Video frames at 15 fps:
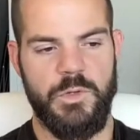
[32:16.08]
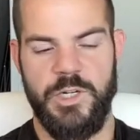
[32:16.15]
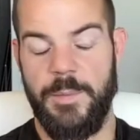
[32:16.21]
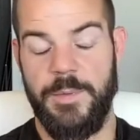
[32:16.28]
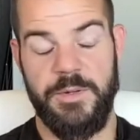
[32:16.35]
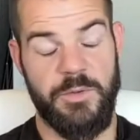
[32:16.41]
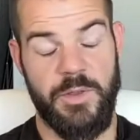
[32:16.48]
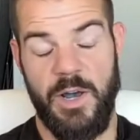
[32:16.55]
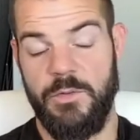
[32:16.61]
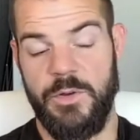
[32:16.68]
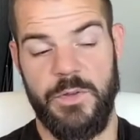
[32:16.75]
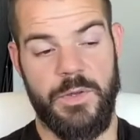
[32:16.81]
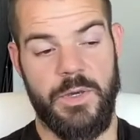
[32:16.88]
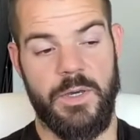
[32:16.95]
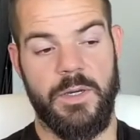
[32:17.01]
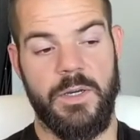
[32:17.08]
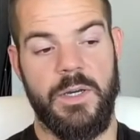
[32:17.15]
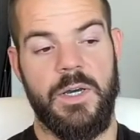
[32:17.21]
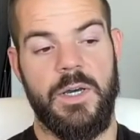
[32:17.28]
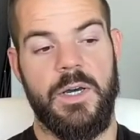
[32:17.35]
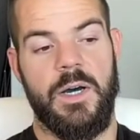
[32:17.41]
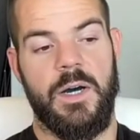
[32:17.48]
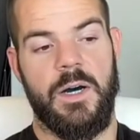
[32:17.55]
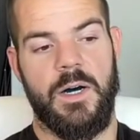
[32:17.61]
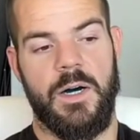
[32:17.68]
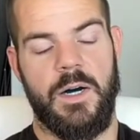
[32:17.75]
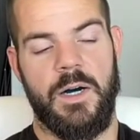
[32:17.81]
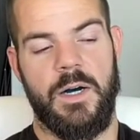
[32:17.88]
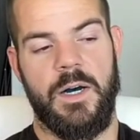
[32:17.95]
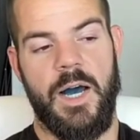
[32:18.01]
which happens with everything,
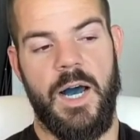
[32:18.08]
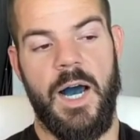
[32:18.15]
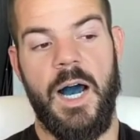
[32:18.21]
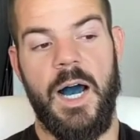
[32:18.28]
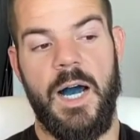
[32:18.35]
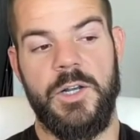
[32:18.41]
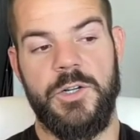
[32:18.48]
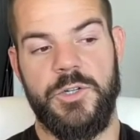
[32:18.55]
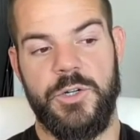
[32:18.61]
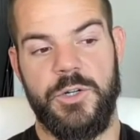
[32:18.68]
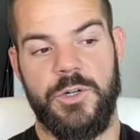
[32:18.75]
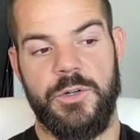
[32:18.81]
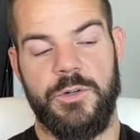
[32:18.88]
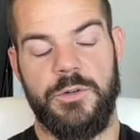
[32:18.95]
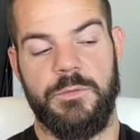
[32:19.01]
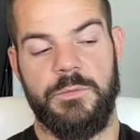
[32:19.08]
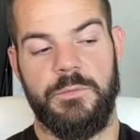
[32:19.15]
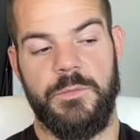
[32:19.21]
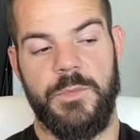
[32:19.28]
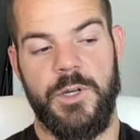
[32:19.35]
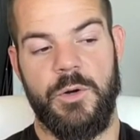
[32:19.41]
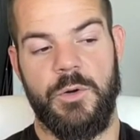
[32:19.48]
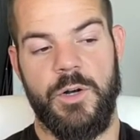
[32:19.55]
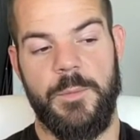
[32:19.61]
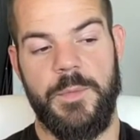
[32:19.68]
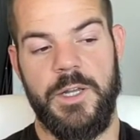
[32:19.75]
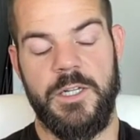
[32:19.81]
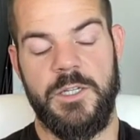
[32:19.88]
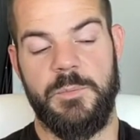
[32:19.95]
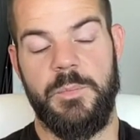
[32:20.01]
uh, as your, you know,
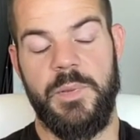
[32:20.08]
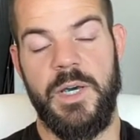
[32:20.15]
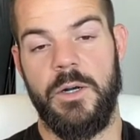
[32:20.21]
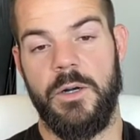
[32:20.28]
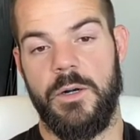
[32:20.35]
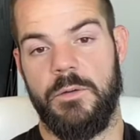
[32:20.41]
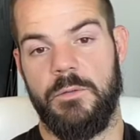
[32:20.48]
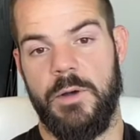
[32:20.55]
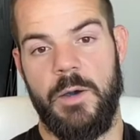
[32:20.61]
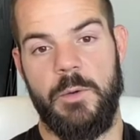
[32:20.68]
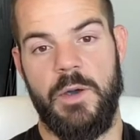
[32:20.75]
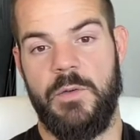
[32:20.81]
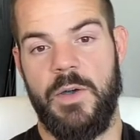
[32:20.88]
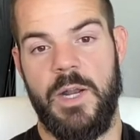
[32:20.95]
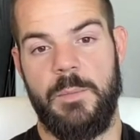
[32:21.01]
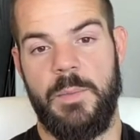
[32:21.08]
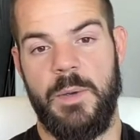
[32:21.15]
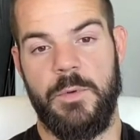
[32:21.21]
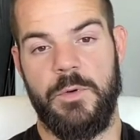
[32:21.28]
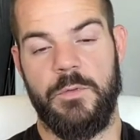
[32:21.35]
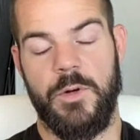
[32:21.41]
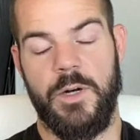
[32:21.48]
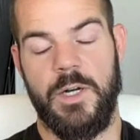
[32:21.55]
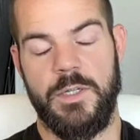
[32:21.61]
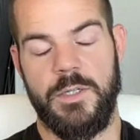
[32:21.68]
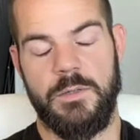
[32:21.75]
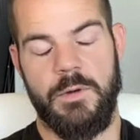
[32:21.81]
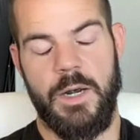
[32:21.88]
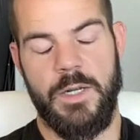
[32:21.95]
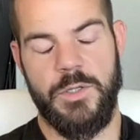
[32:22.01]
company gets bigger, right? We have eighty people for
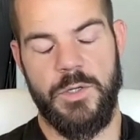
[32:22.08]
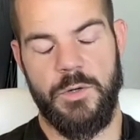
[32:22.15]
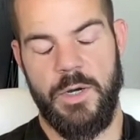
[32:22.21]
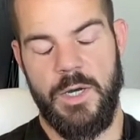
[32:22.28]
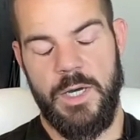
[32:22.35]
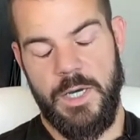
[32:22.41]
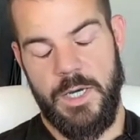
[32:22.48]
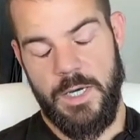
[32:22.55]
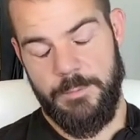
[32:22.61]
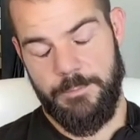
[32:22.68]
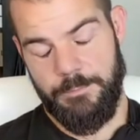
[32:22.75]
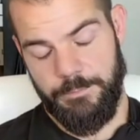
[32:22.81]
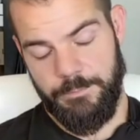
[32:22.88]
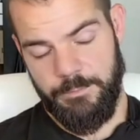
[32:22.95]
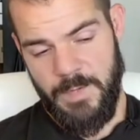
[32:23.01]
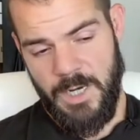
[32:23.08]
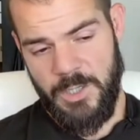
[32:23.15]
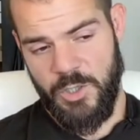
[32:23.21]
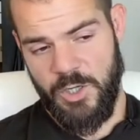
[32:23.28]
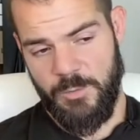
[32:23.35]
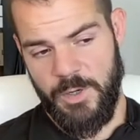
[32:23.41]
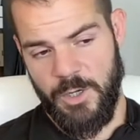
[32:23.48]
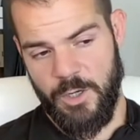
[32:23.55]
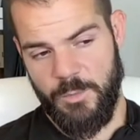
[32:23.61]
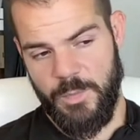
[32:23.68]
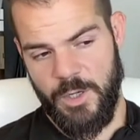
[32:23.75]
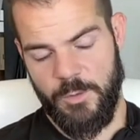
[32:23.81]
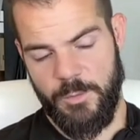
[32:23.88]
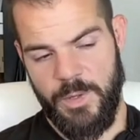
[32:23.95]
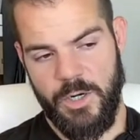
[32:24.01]
us, right? So as you get bigger and
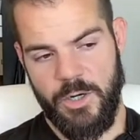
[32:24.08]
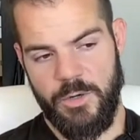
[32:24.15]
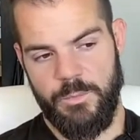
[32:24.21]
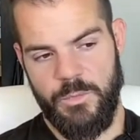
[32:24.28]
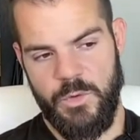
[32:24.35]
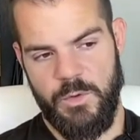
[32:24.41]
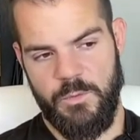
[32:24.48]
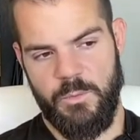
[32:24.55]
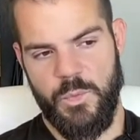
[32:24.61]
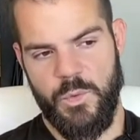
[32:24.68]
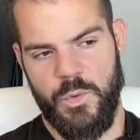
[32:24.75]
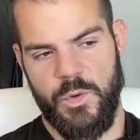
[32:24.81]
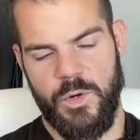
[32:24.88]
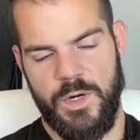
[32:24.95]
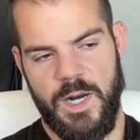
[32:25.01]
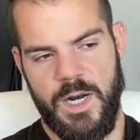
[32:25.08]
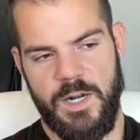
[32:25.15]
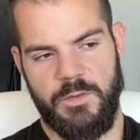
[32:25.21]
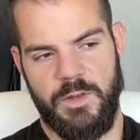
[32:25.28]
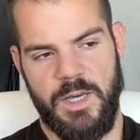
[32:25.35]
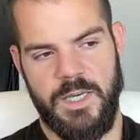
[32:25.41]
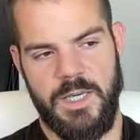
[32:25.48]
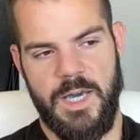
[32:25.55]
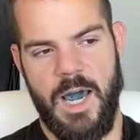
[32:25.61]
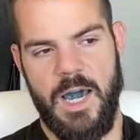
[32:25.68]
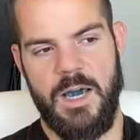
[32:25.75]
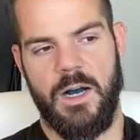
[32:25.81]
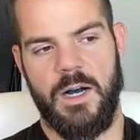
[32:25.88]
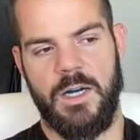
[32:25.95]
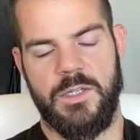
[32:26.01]
bigger and bigger, you have more kind of like
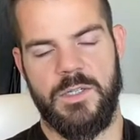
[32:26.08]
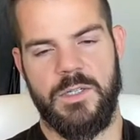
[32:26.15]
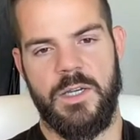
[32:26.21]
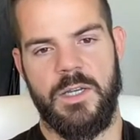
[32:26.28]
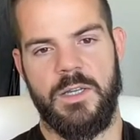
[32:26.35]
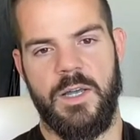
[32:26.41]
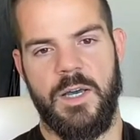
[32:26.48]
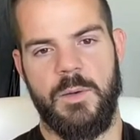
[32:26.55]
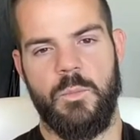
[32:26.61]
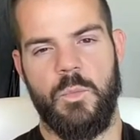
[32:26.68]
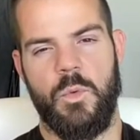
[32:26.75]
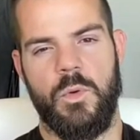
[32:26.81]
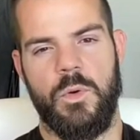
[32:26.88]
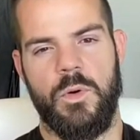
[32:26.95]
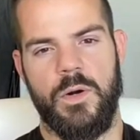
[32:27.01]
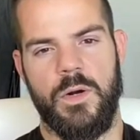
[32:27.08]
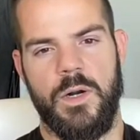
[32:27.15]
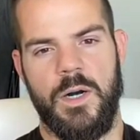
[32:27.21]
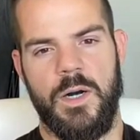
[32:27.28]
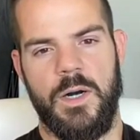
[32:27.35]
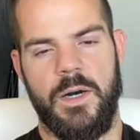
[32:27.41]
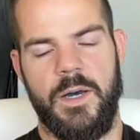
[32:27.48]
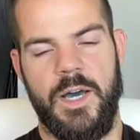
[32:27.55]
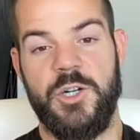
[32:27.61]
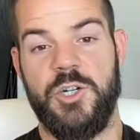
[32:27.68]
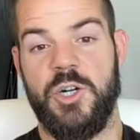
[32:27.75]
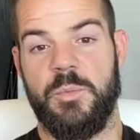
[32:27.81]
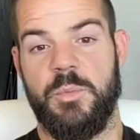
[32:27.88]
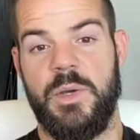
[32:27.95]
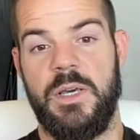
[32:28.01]
chaos and like more uh,
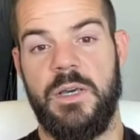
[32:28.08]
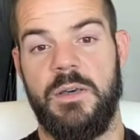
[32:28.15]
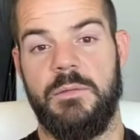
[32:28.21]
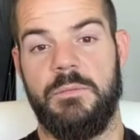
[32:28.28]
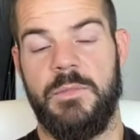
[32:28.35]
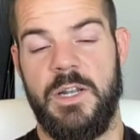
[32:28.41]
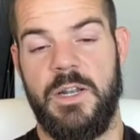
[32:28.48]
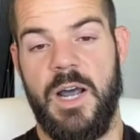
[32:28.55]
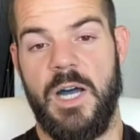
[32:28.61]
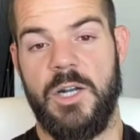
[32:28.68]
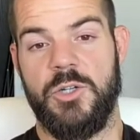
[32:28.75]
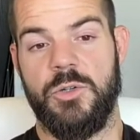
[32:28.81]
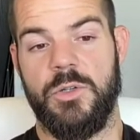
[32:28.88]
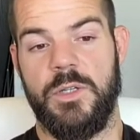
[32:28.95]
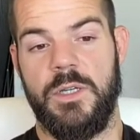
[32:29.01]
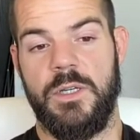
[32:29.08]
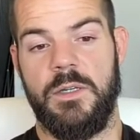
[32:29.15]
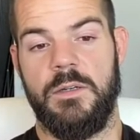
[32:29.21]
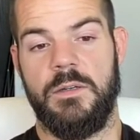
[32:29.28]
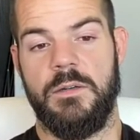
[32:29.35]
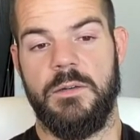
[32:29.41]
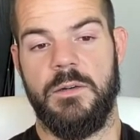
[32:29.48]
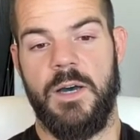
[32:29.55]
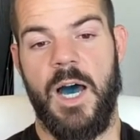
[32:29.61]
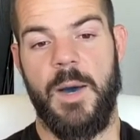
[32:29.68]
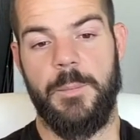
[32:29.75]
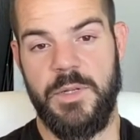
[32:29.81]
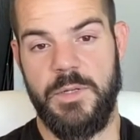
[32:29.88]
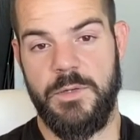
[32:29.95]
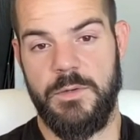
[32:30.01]
entropy that naturally
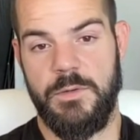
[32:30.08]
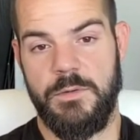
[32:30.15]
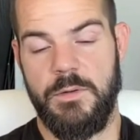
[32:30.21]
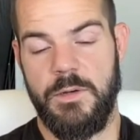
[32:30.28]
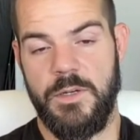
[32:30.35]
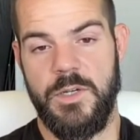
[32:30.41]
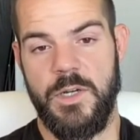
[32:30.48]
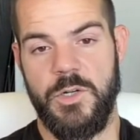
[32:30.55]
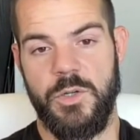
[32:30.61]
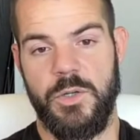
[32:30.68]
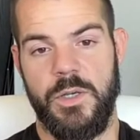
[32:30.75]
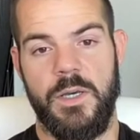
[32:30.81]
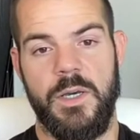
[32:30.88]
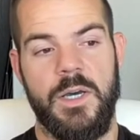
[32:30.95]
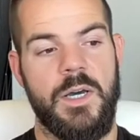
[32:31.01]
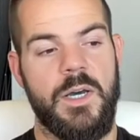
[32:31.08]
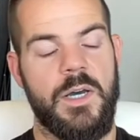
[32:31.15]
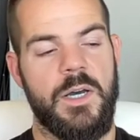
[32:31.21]
happens, essentially. Mm-hmm.